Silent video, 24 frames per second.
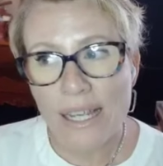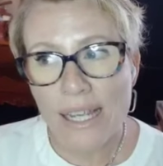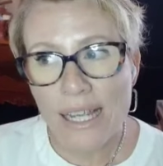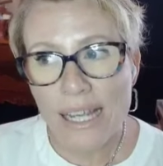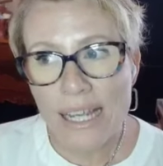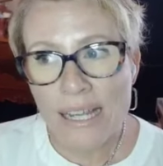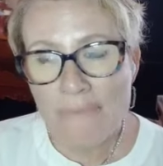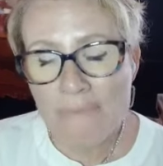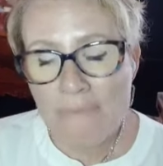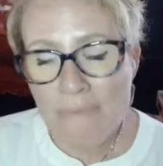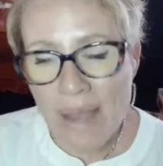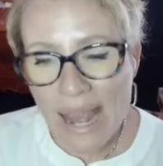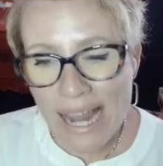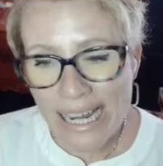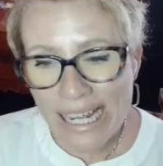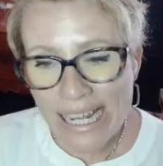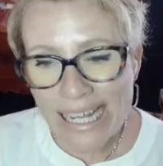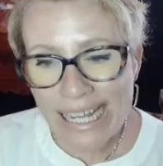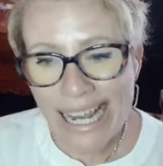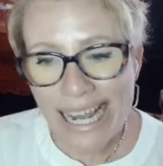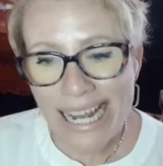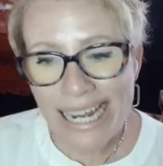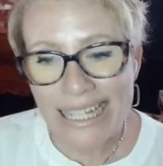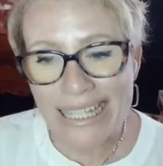in many
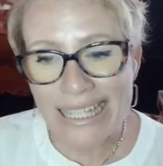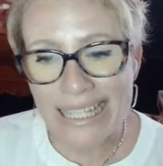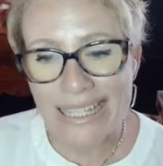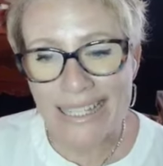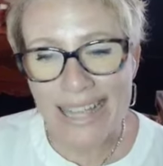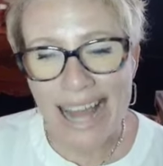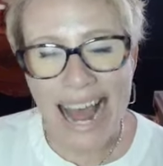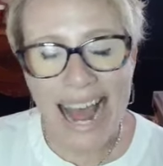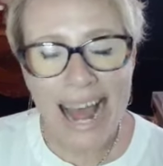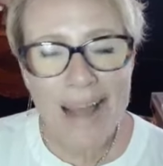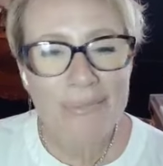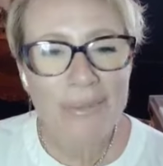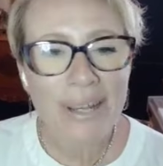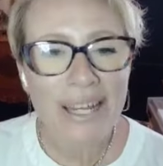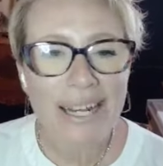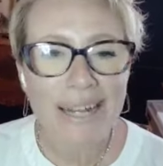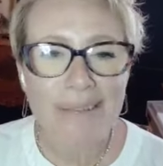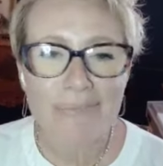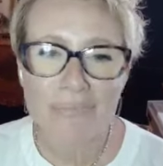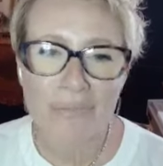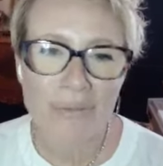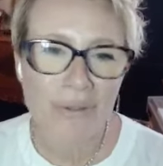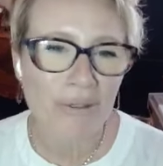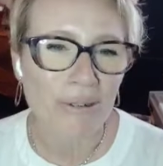cases, I'm going
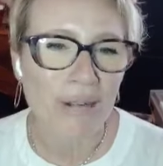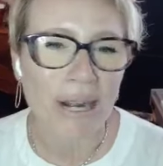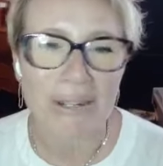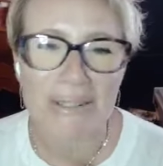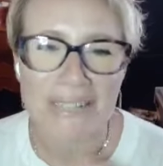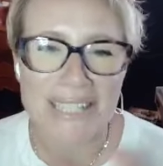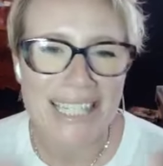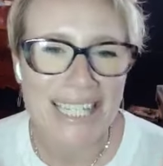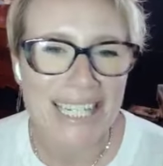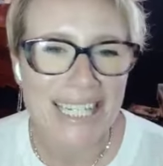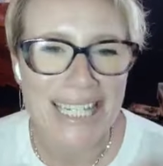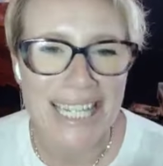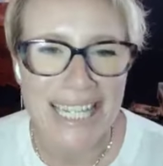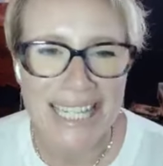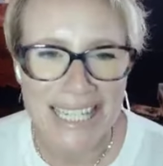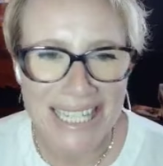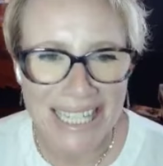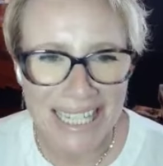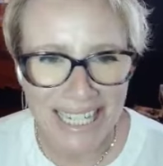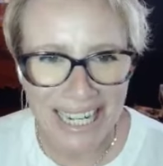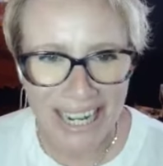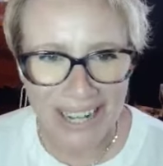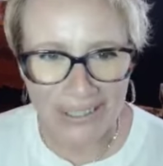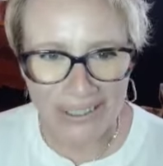to throw a
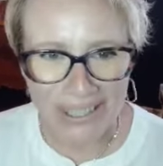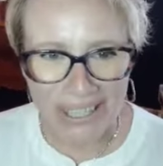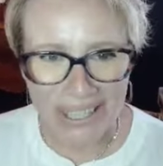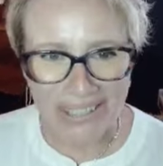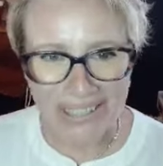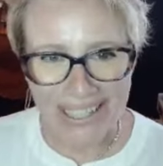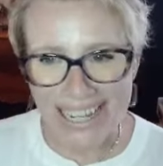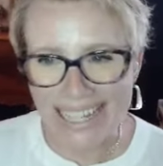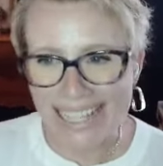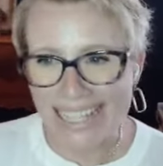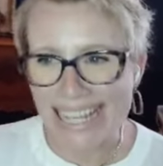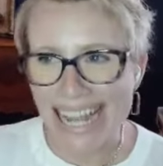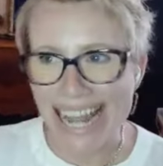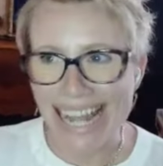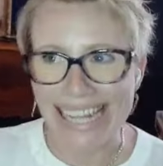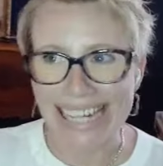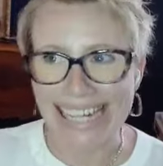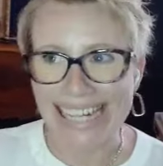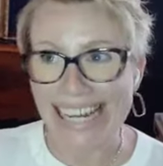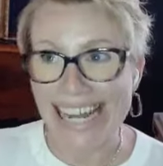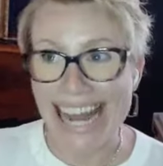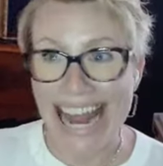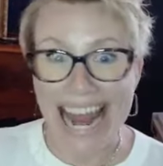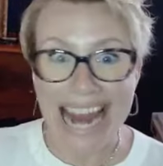statistic out there. Let's say
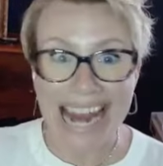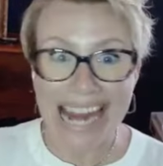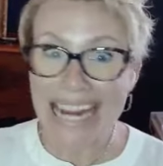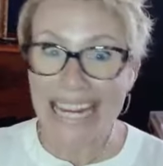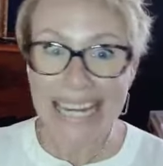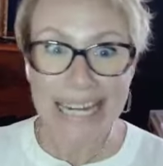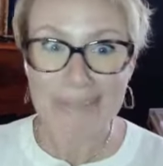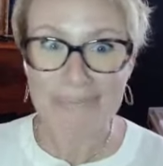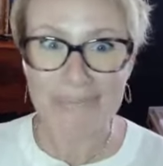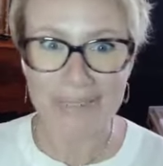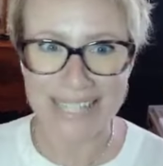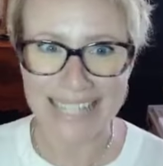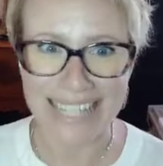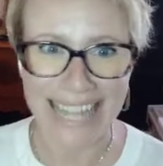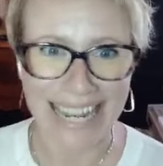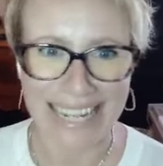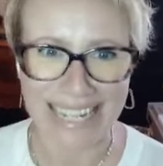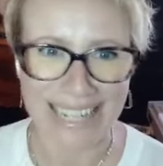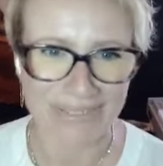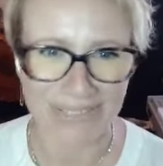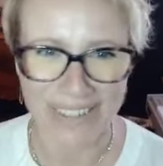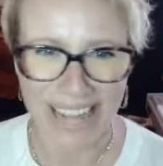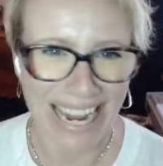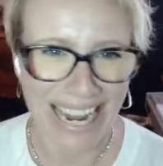in
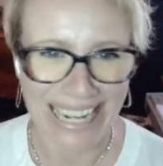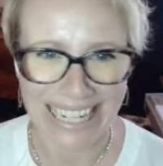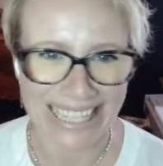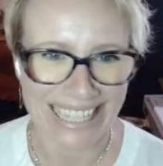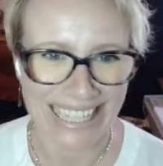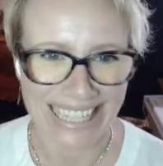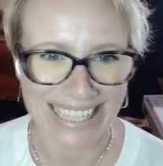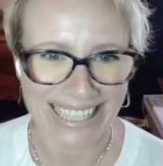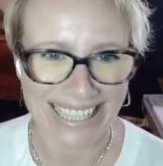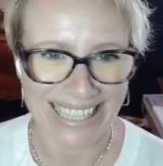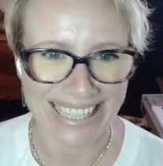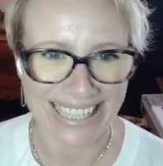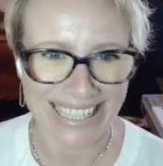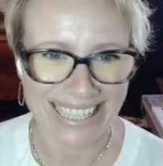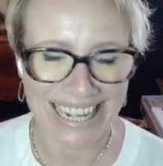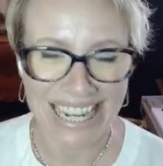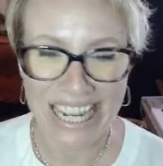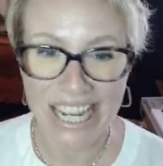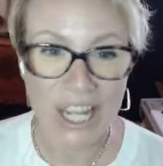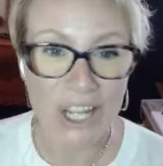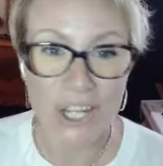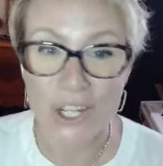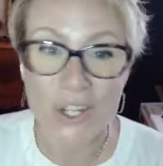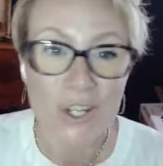80% of cases,
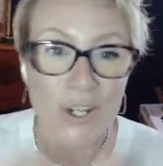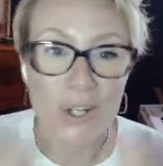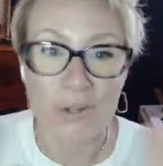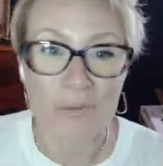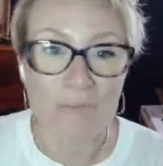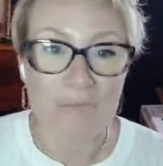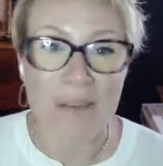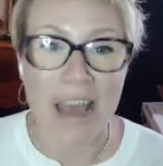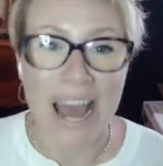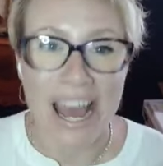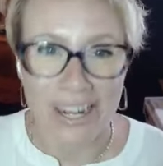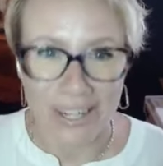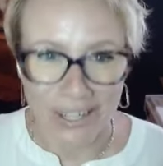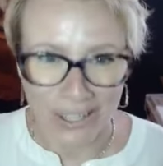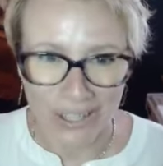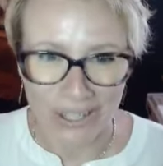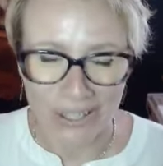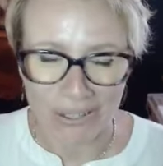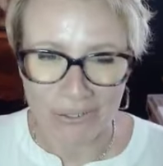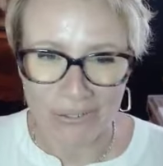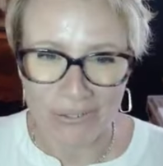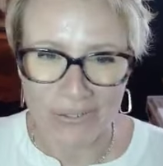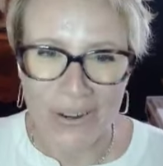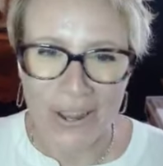it shouldn't matter
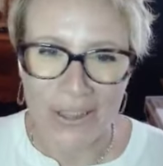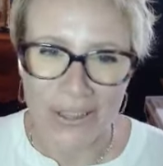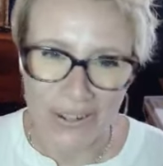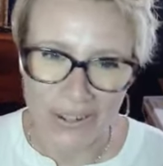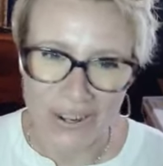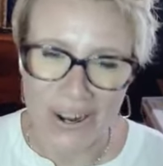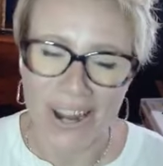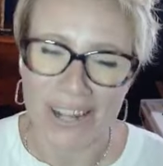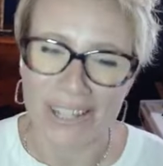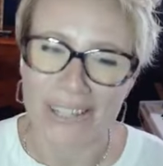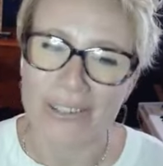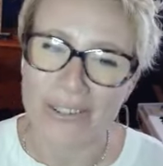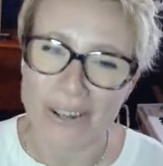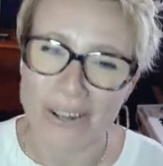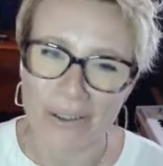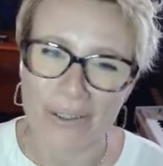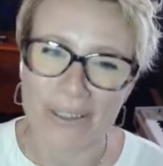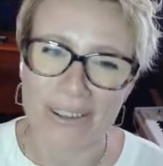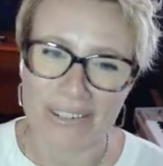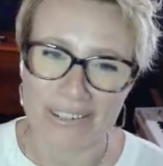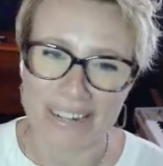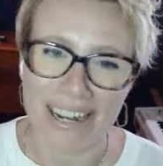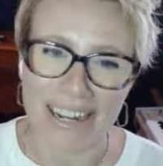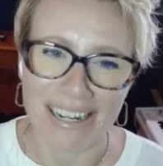whether or not you know
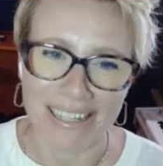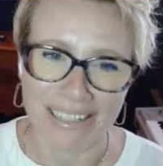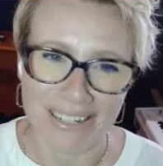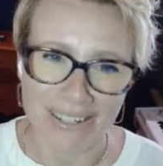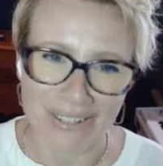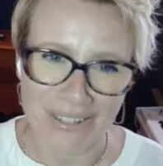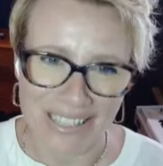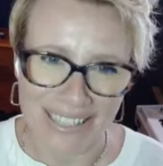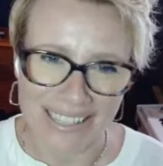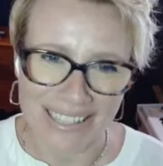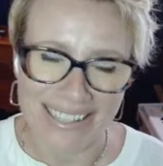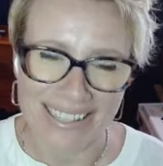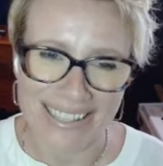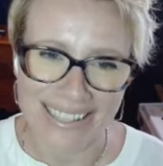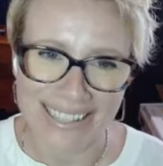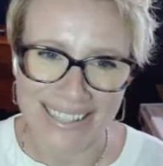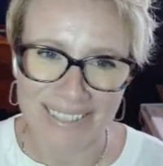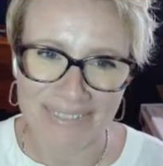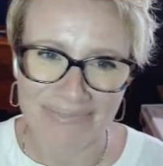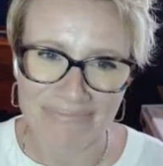their diagnosis.